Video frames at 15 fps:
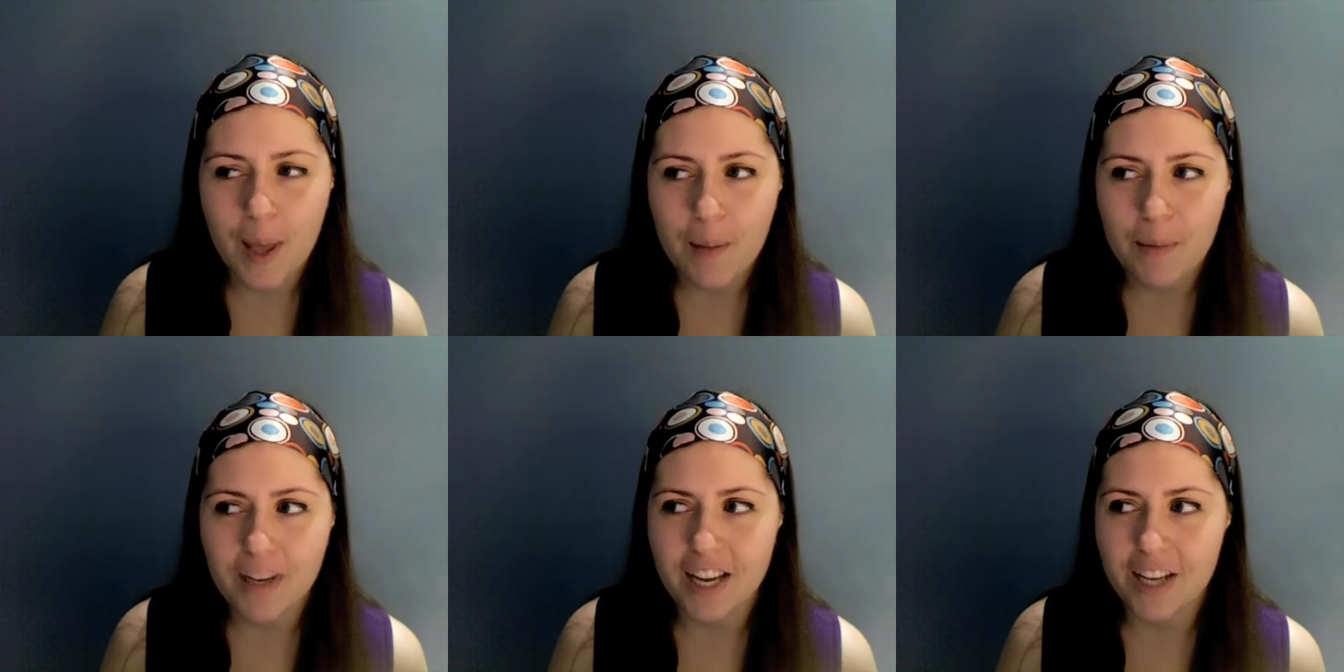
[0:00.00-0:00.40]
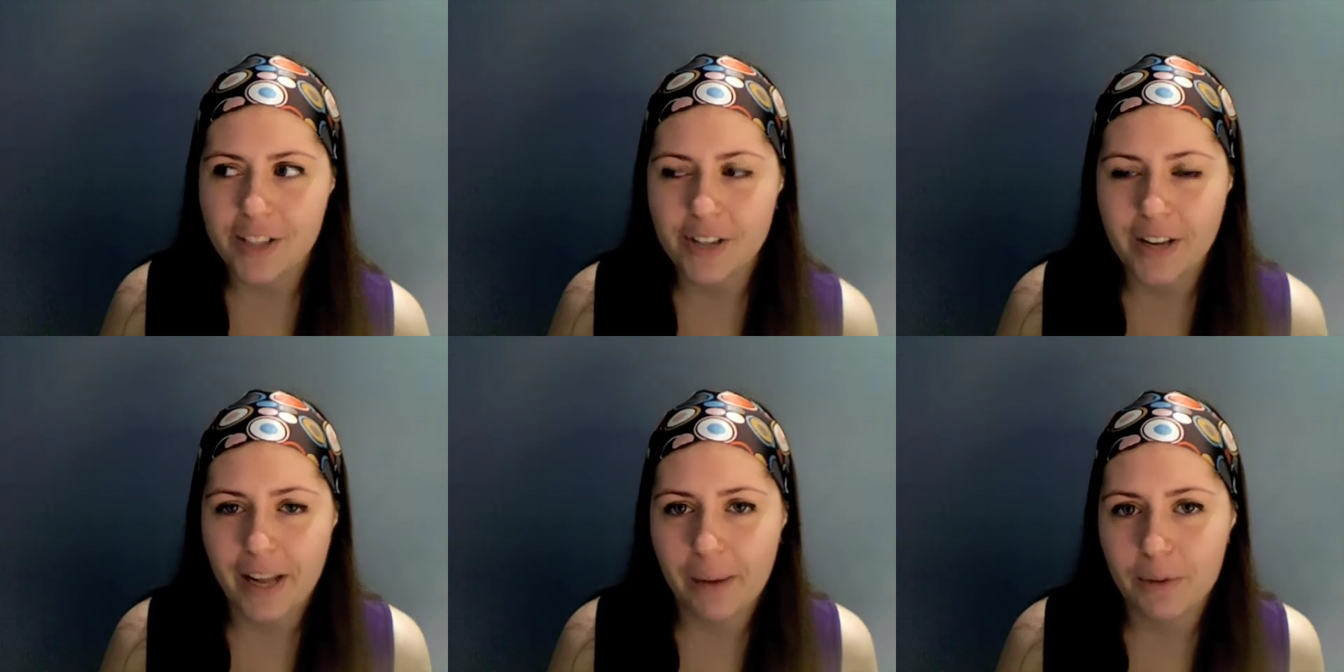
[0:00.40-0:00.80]
But
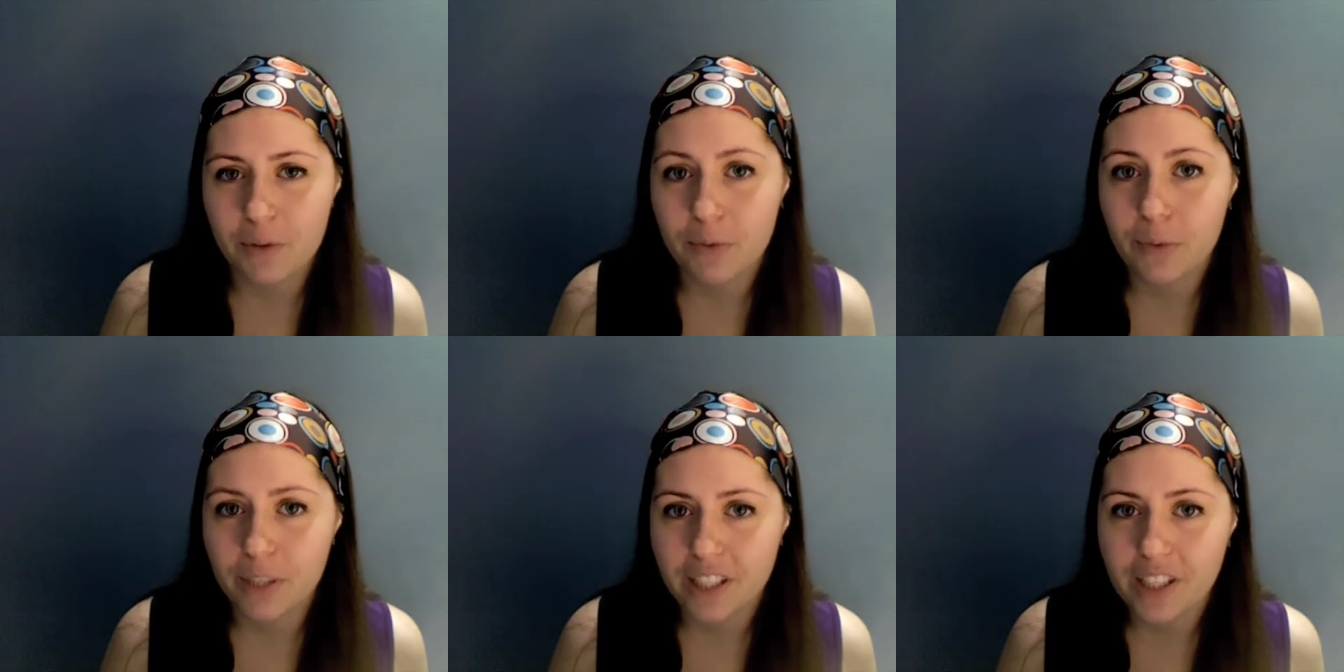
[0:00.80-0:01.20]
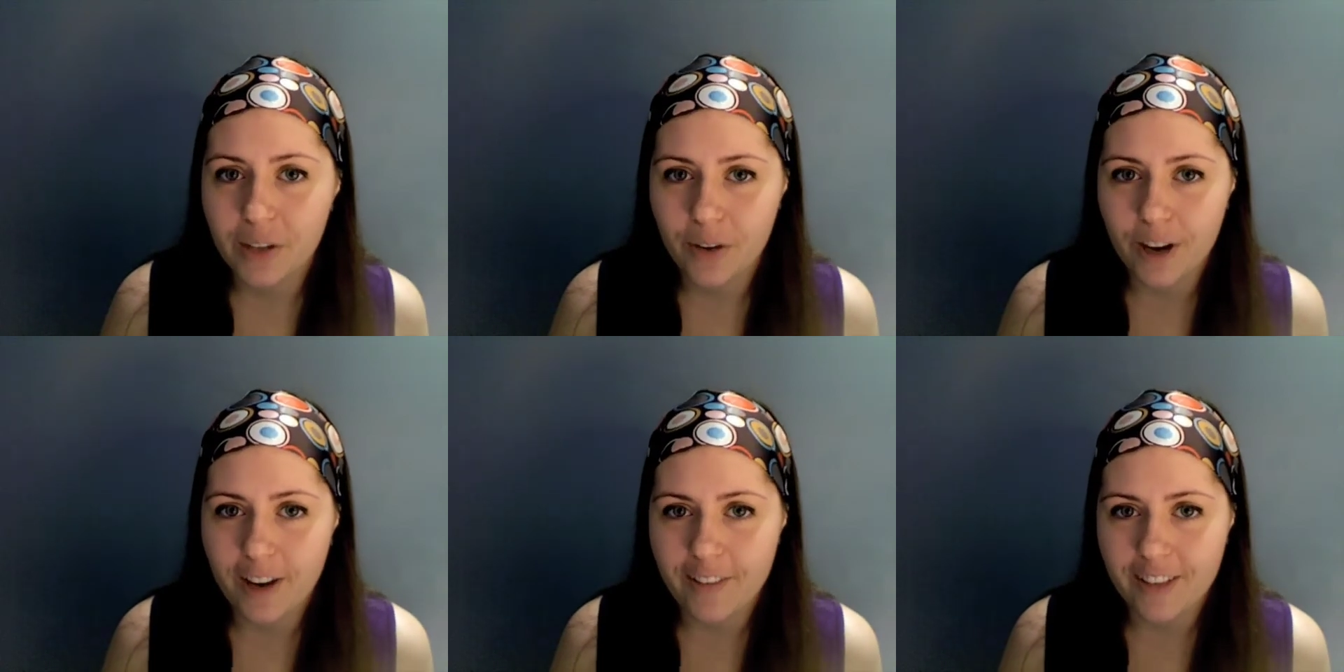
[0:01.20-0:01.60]
yesterday I was really
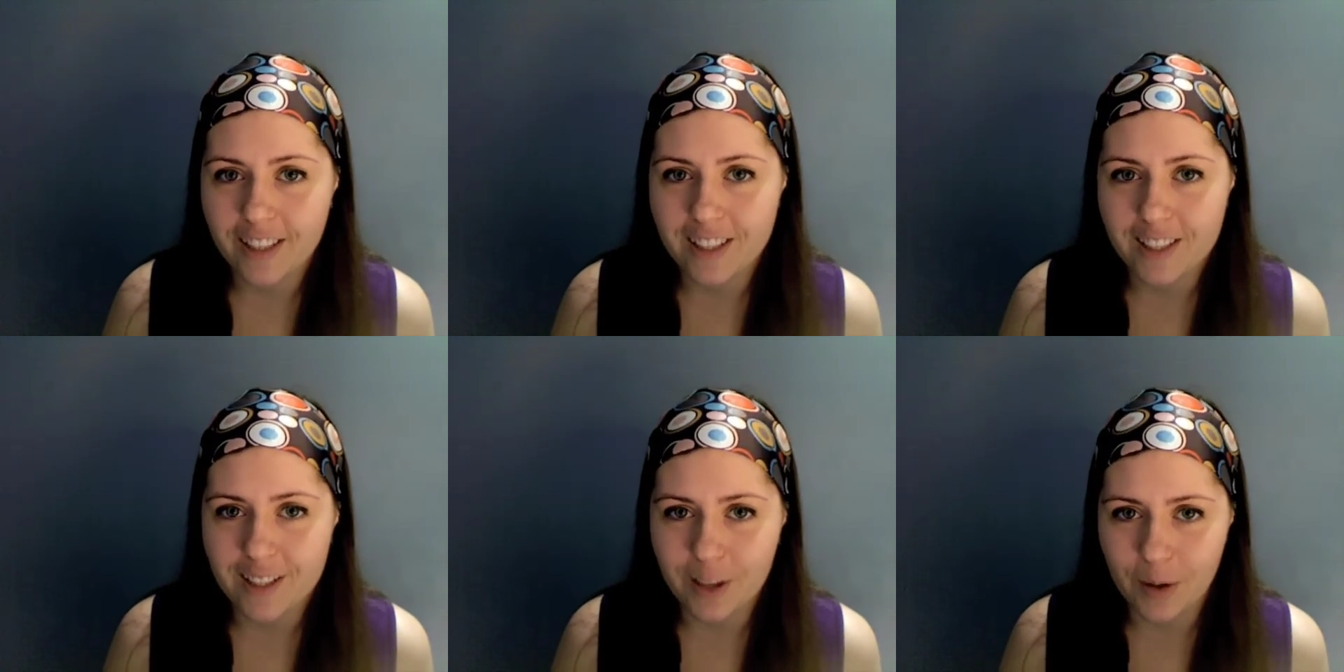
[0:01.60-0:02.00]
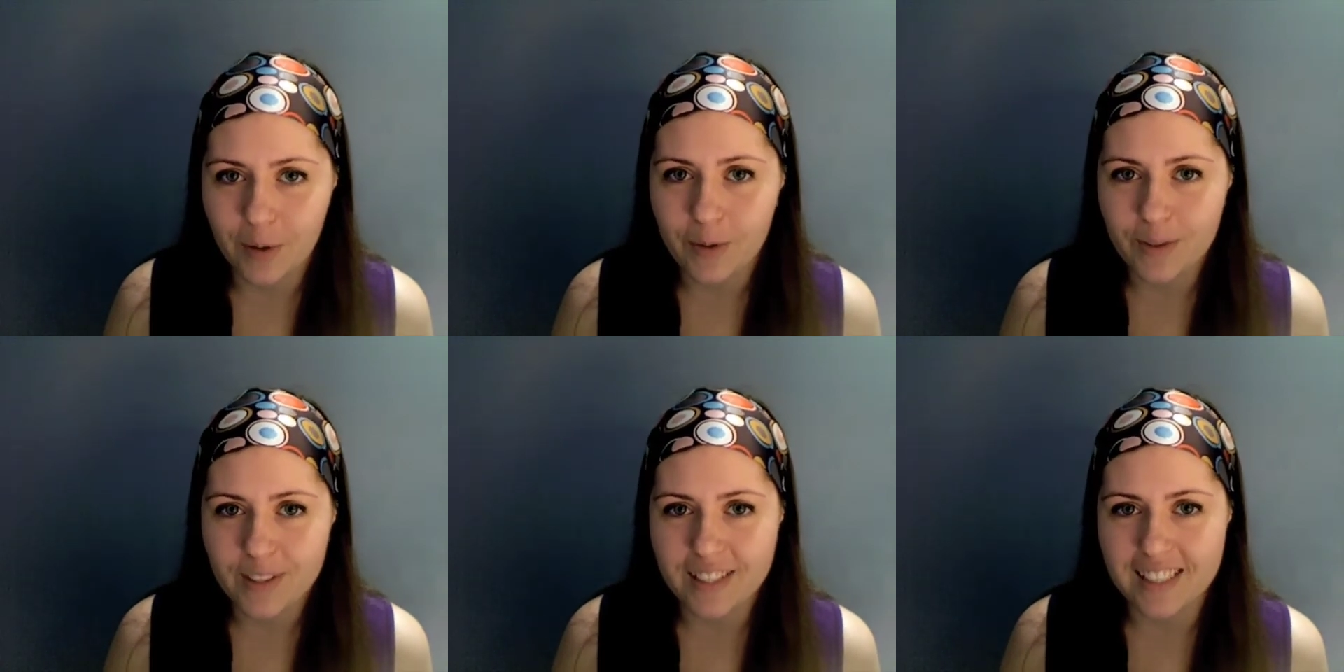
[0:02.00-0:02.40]
craving
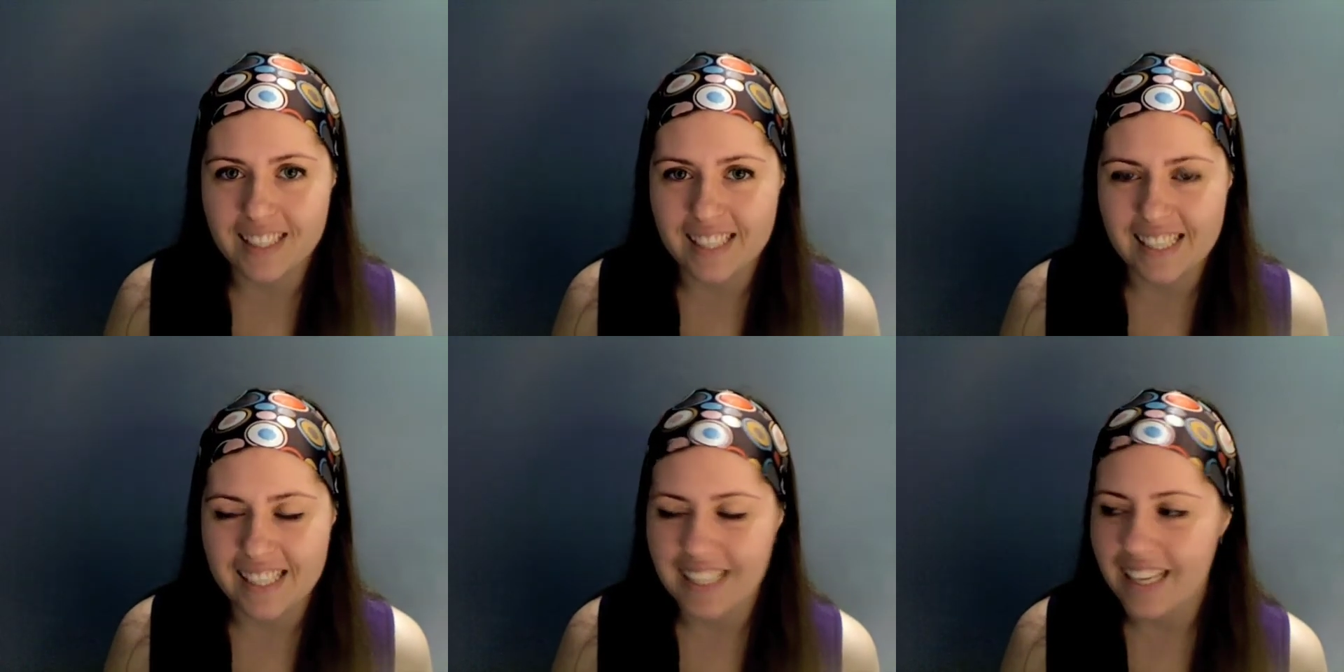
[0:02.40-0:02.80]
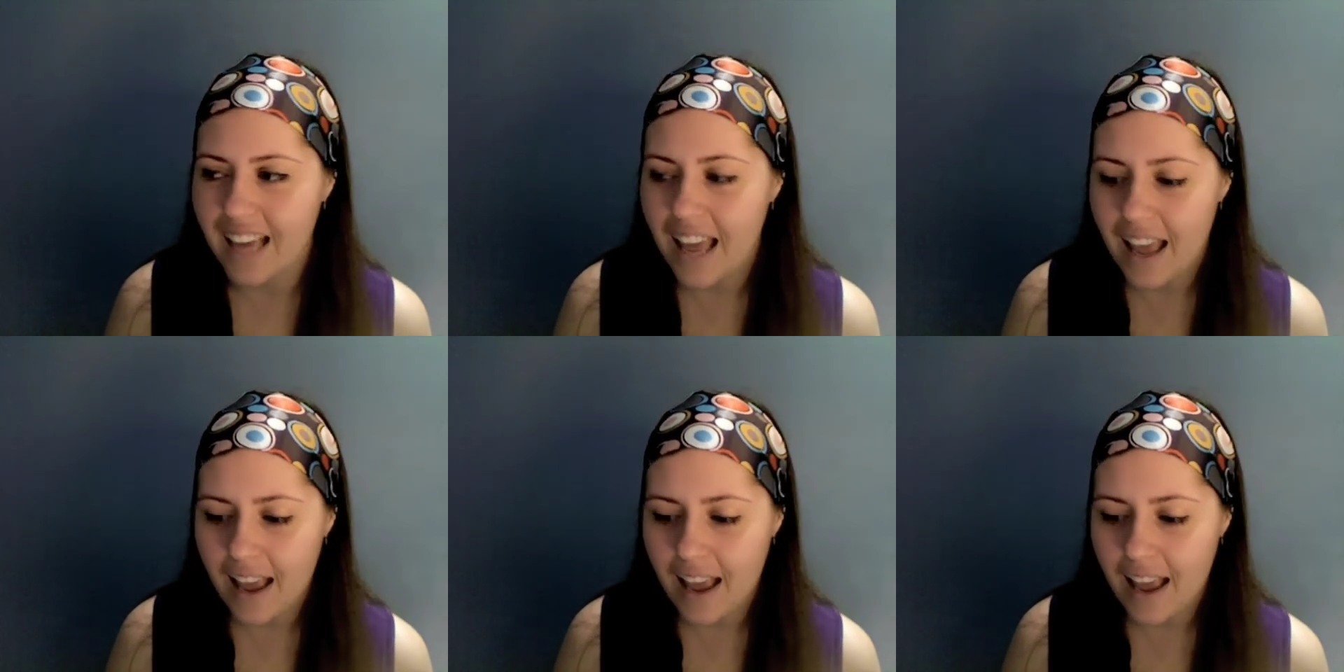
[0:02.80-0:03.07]
scones and tea,